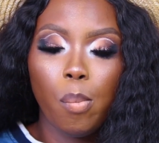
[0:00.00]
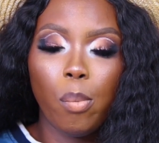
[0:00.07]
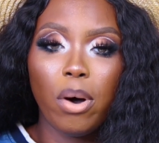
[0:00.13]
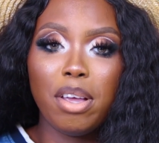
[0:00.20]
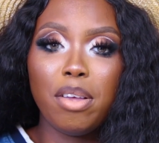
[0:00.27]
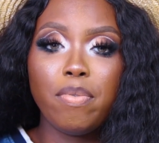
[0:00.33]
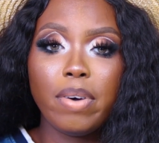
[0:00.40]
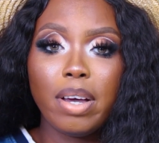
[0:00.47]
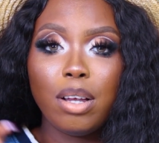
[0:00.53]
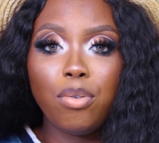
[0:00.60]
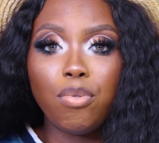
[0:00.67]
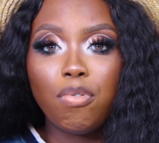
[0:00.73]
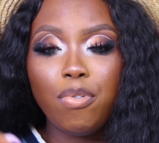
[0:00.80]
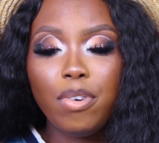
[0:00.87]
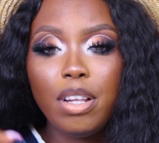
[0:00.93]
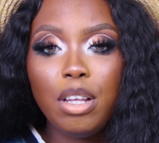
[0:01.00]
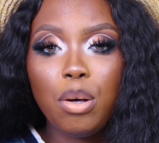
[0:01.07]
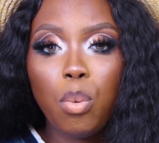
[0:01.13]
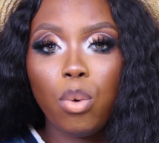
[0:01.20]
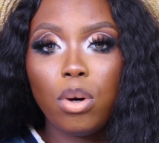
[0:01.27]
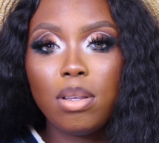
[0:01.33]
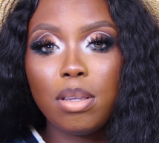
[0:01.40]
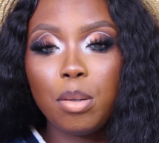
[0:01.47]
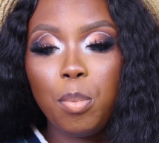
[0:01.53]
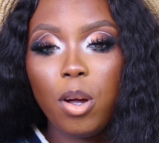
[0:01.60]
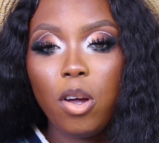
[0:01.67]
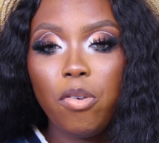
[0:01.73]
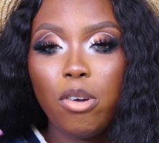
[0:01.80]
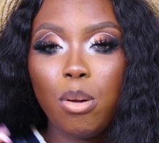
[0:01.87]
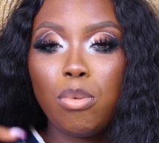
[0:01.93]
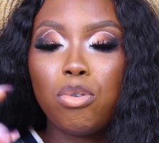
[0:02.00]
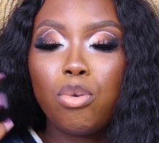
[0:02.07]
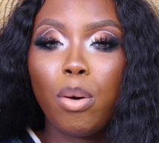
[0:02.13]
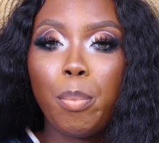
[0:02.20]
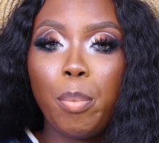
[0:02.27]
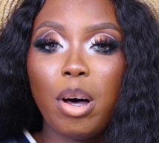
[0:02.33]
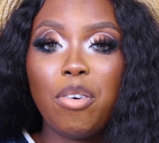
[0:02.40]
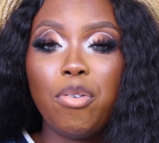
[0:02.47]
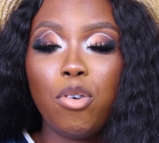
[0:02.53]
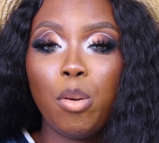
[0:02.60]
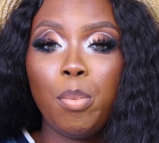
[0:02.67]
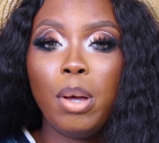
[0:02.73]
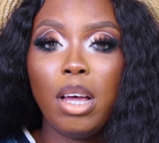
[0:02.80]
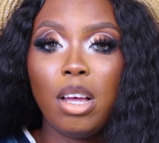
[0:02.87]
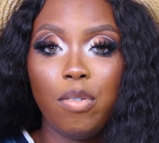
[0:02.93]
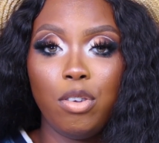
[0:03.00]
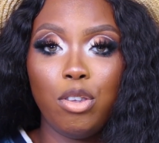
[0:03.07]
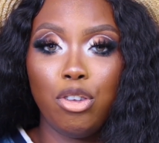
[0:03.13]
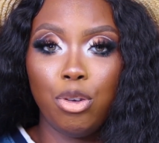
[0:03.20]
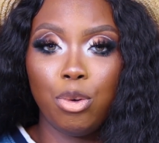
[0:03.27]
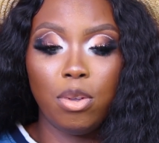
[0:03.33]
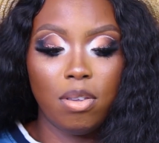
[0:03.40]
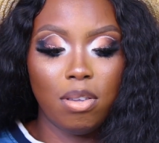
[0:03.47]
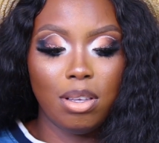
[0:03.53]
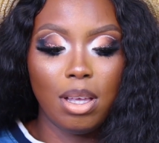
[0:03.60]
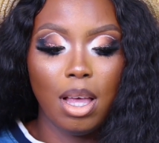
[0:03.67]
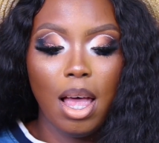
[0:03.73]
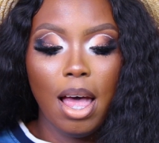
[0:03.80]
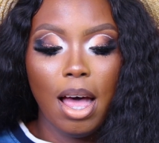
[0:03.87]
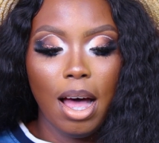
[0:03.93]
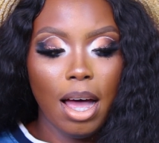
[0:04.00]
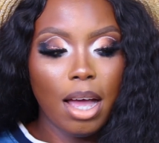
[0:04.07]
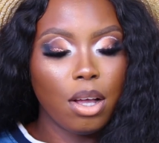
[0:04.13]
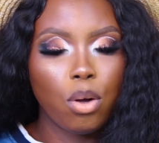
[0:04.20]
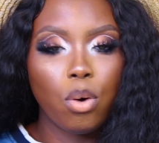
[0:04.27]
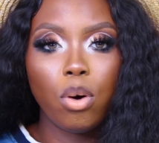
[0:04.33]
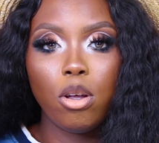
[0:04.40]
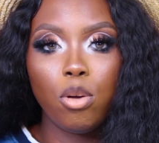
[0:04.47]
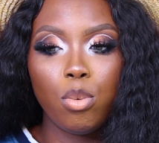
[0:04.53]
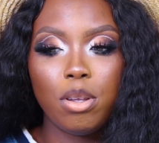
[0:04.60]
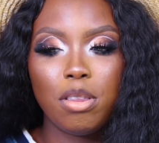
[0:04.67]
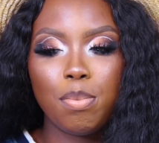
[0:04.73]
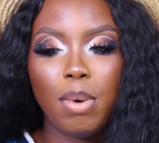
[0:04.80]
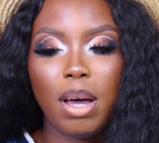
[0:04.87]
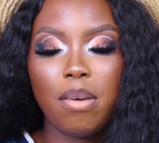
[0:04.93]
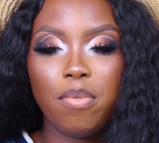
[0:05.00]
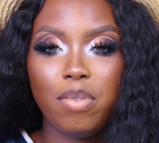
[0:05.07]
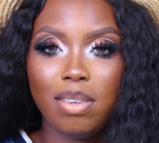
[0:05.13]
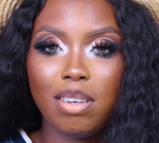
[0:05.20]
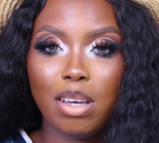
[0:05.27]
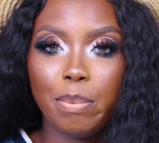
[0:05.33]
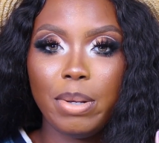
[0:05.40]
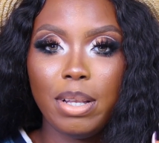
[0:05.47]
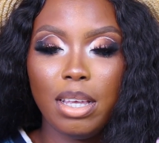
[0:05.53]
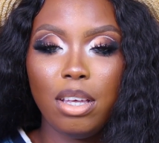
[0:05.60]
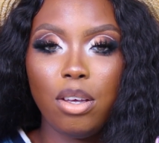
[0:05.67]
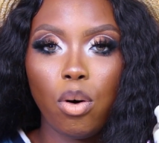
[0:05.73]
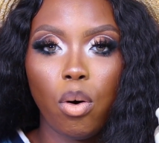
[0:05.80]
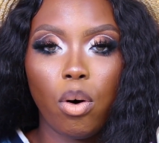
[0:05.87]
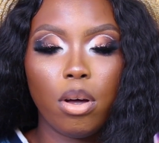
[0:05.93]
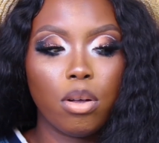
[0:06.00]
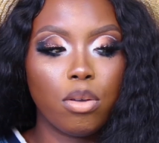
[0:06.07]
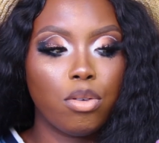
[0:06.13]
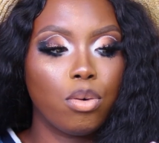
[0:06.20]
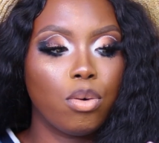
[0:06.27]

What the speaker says: But if I really want the perfume to perform heavy duty, I go in with my vitamin E oil.